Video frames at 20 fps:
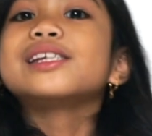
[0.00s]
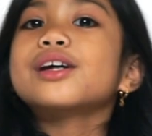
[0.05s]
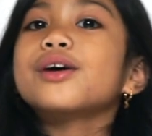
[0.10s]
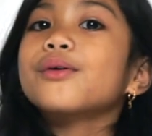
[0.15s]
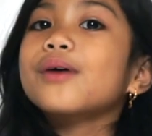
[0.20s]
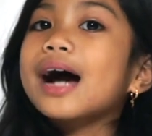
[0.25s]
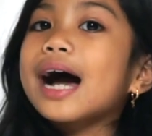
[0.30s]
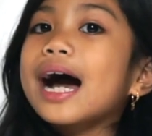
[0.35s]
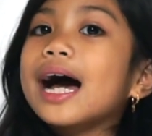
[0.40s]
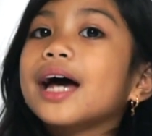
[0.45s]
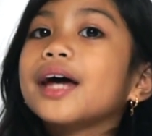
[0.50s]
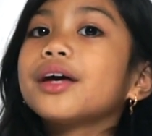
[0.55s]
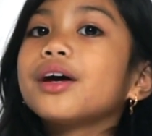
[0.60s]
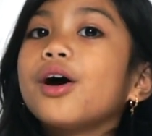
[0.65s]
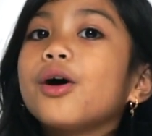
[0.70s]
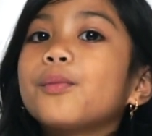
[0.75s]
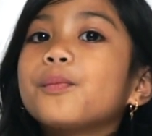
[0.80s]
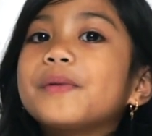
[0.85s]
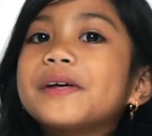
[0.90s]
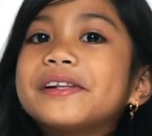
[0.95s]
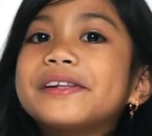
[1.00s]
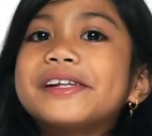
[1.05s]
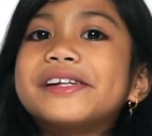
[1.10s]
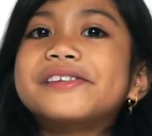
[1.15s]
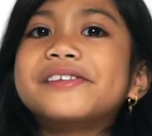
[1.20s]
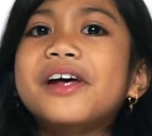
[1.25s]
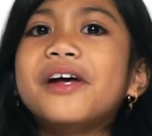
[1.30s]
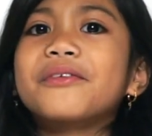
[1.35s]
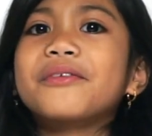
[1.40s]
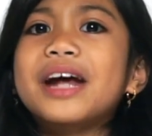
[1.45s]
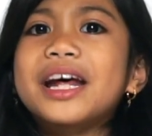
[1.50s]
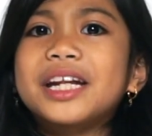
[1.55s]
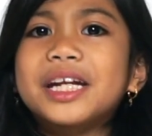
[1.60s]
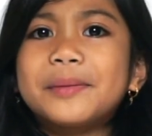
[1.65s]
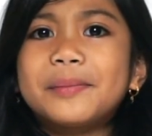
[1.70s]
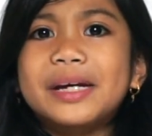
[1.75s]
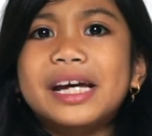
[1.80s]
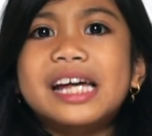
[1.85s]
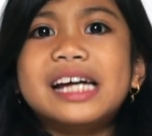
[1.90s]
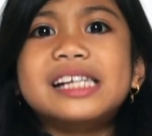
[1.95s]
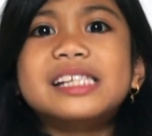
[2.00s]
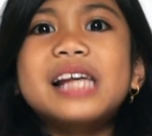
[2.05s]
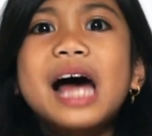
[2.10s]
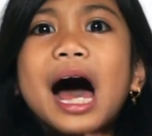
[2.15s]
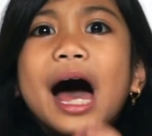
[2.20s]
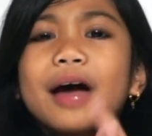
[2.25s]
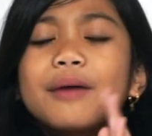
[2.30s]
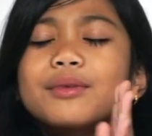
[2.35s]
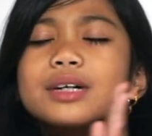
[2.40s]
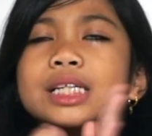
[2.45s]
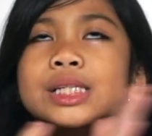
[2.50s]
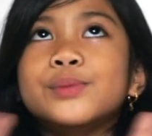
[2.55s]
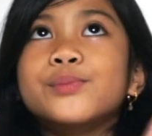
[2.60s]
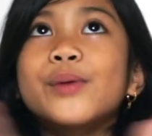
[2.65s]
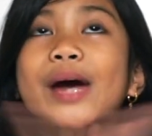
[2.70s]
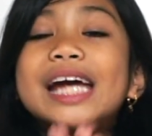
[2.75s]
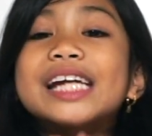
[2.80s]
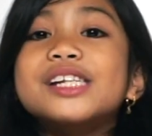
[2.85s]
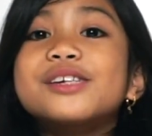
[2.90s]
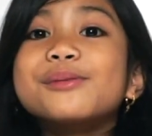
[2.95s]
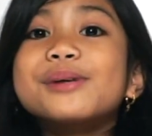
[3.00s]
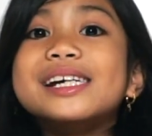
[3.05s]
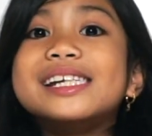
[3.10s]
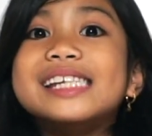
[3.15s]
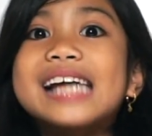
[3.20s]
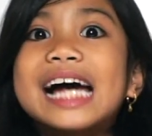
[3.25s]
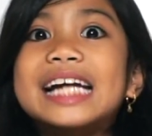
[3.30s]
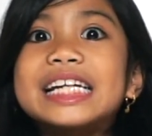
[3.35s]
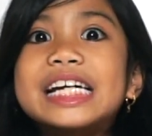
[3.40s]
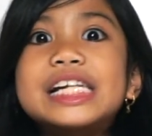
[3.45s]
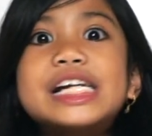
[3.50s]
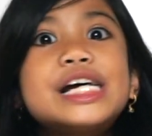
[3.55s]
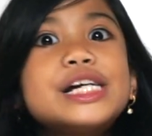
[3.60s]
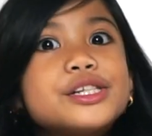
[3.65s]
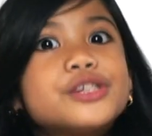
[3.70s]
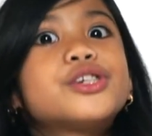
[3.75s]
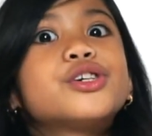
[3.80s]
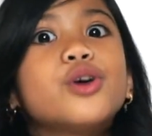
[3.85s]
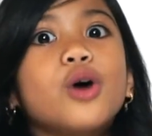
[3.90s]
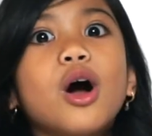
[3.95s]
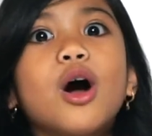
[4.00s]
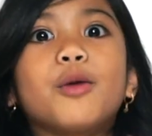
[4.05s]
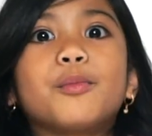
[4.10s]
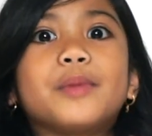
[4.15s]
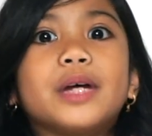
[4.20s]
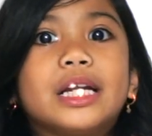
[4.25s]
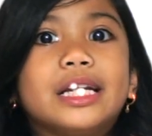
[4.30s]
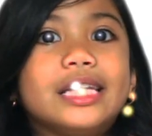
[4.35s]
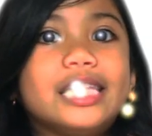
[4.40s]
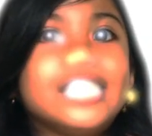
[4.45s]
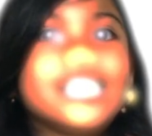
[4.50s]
So I opened these already because I was way too excited to open these.